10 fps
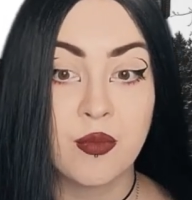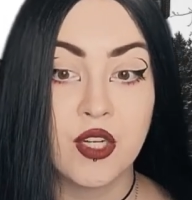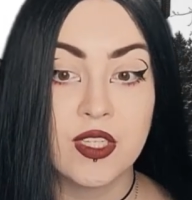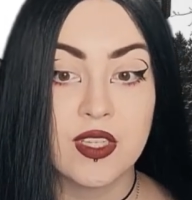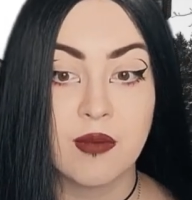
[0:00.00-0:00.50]

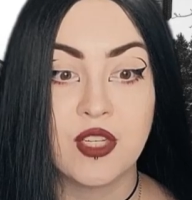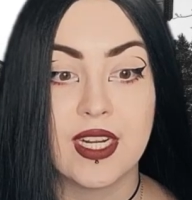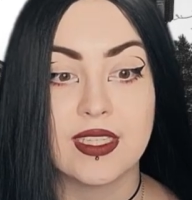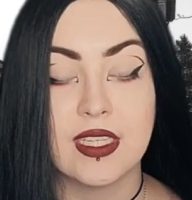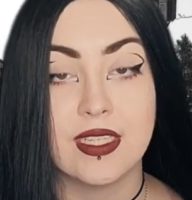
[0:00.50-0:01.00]
putting
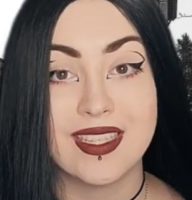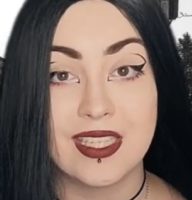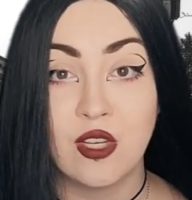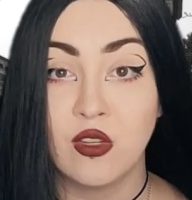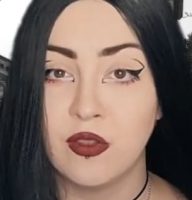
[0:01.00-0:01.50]
subjects in a
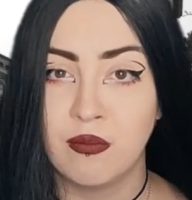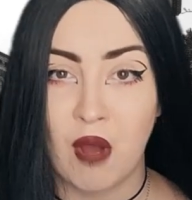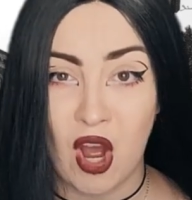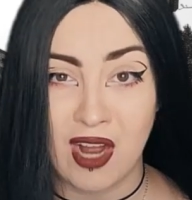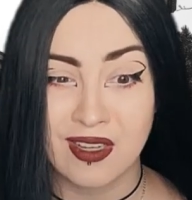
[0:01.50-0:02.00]
sealed
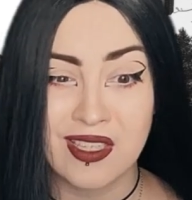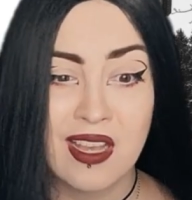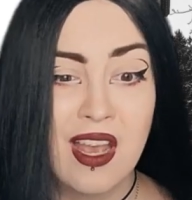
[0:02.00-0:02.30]
box